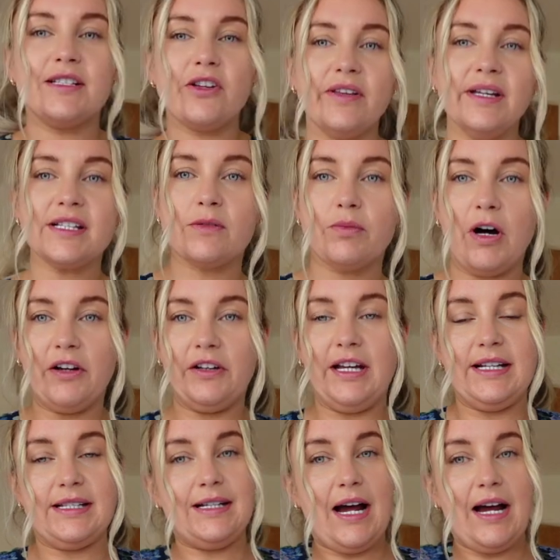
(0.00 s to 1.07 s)
So this one
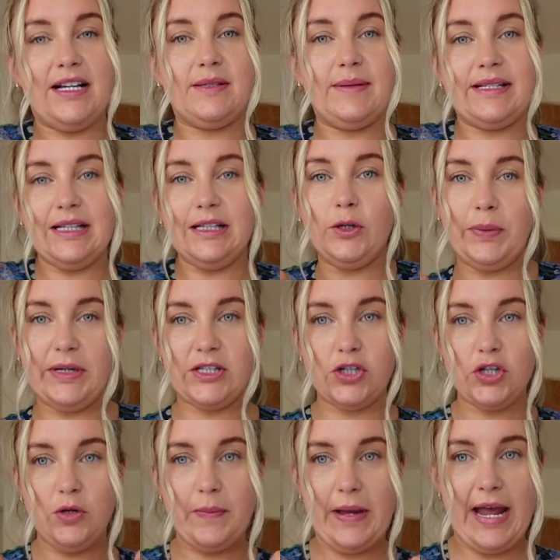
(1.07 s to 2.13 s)
is nice. It's a little bit
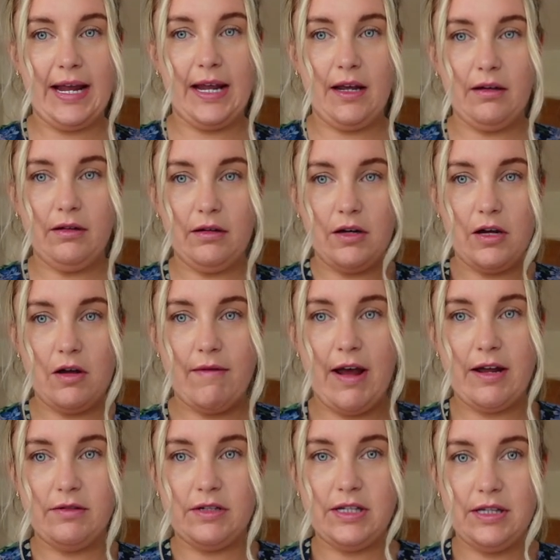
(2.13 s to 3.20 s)
too big
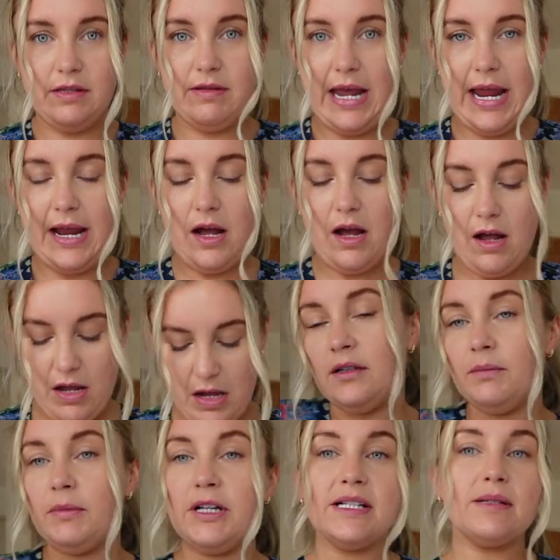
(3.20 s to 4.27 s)
around here,
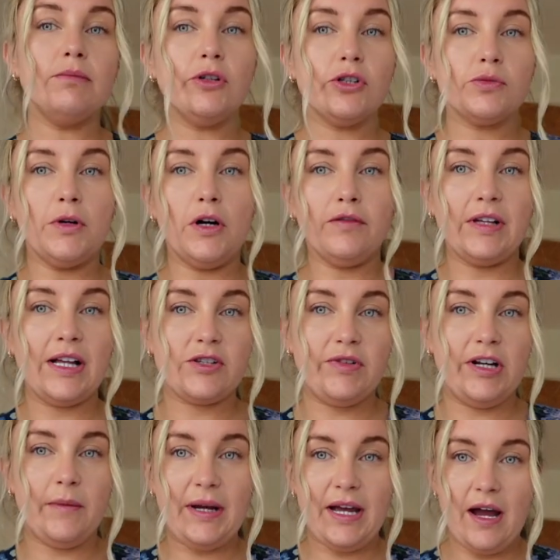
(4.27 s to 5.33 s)
but it's much more
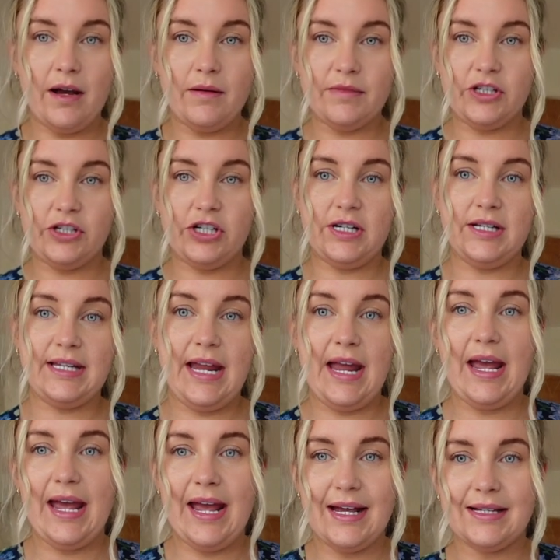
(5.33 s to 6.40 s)
flattering on my arms. As you can see, it
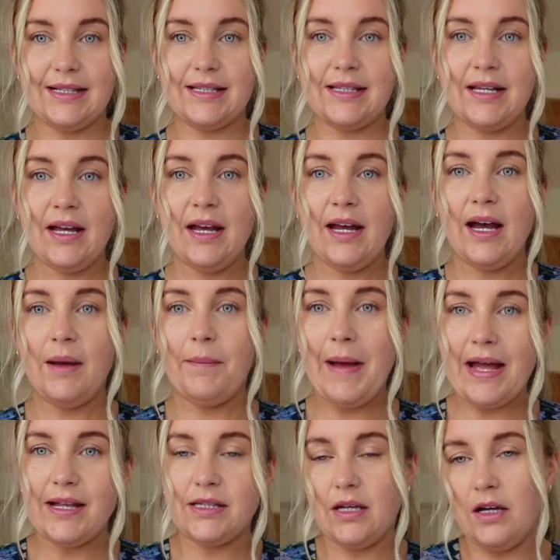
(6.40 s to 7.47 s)
hits a
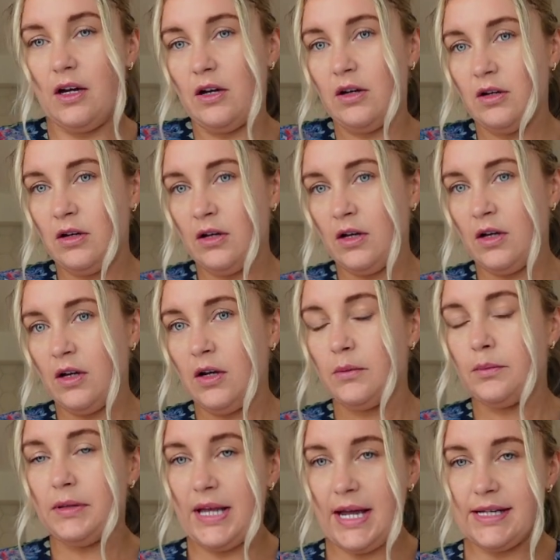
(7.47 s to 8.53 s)
better
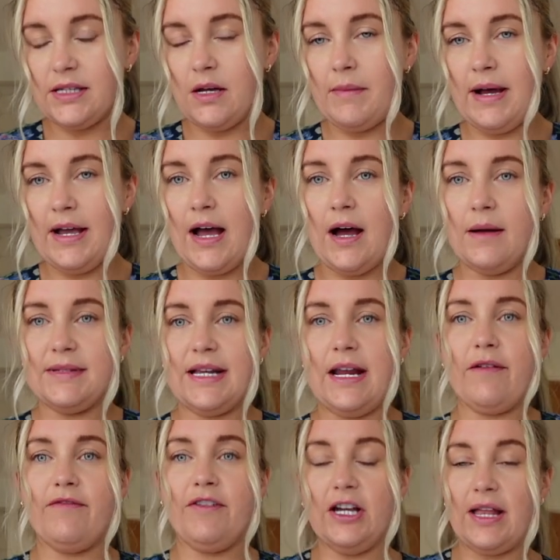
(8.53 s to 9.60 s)
place on my arms, and I
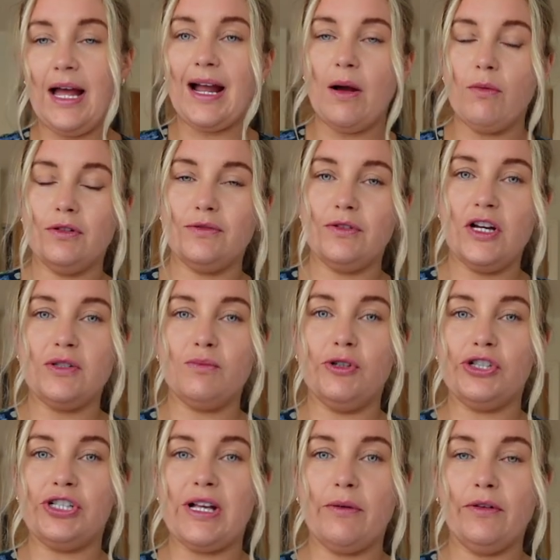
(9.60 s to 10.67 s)
feel like I would, as
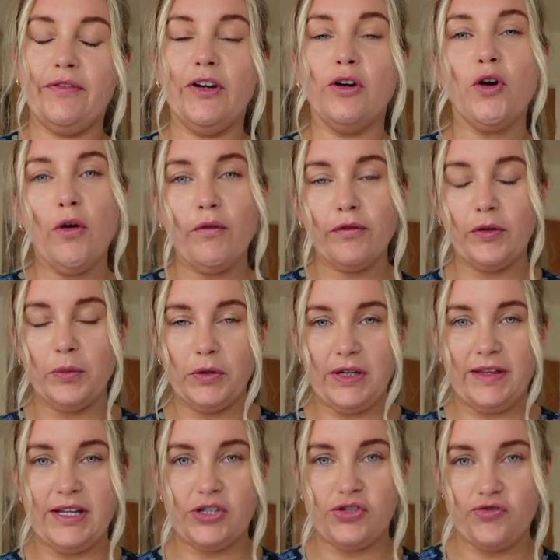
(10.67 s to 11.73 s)
much as I would feel comfortable
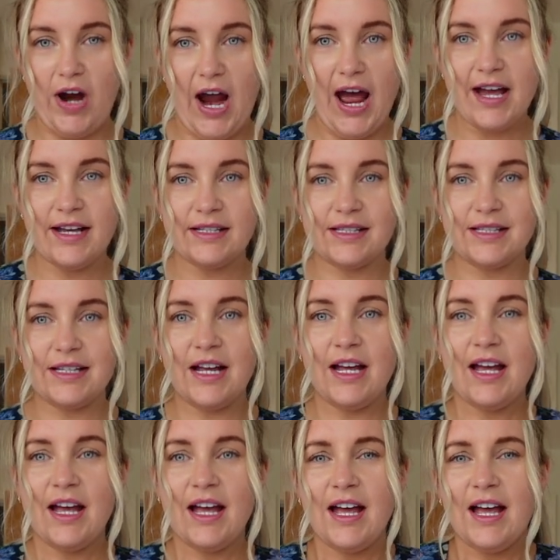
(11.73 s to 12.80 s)
in this dress,
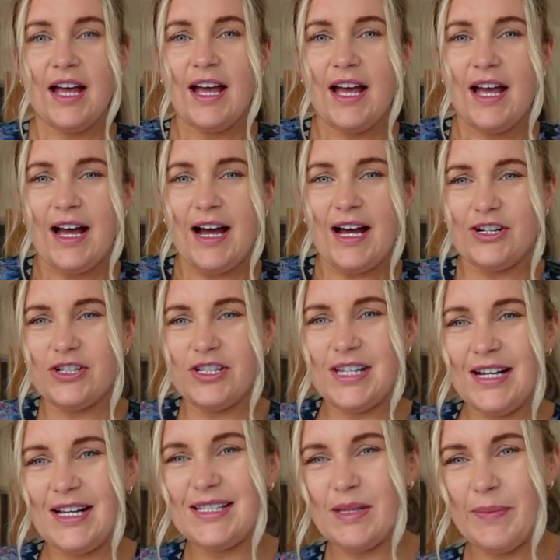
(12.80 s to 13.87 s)
I just
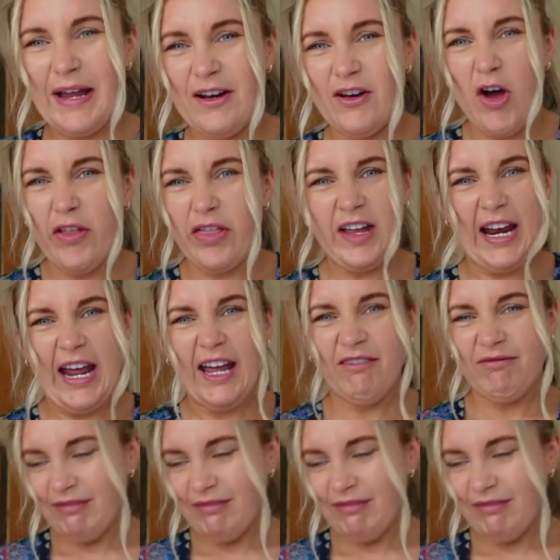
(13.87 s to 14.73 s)
think it's a bit nothing-y.